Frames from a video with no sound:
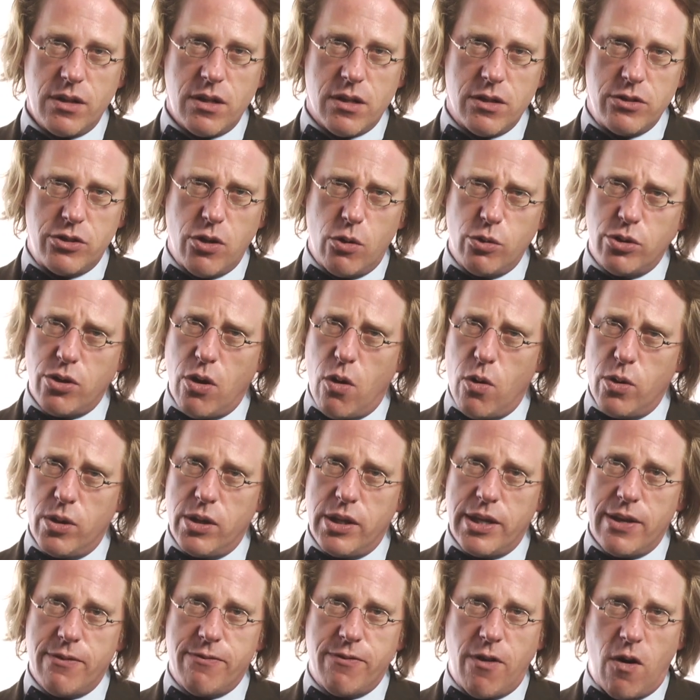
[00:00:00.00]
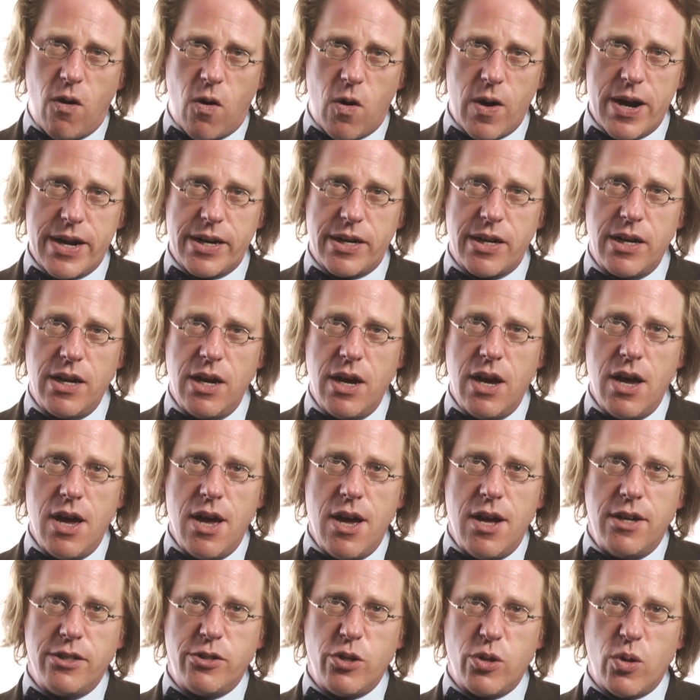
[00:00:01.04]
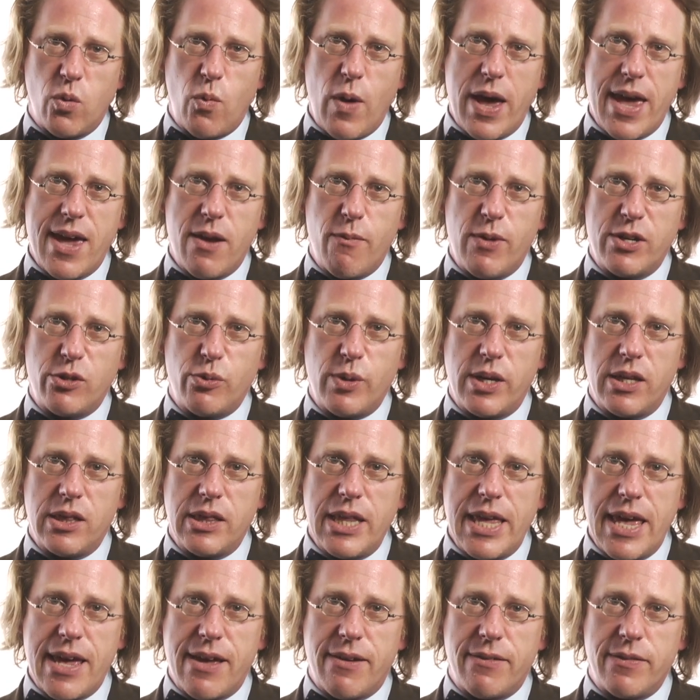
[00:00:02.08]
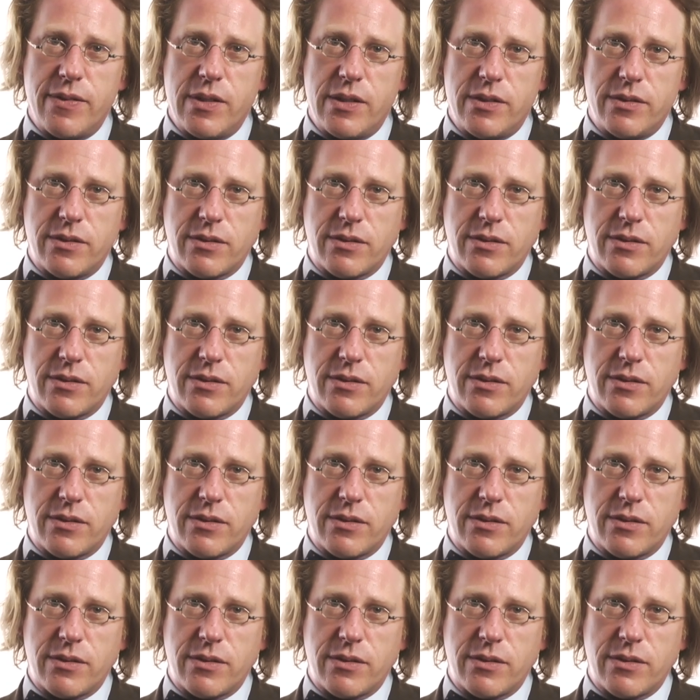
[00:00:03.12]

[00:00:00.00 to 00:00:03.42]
so totally foreign to the way in which we live,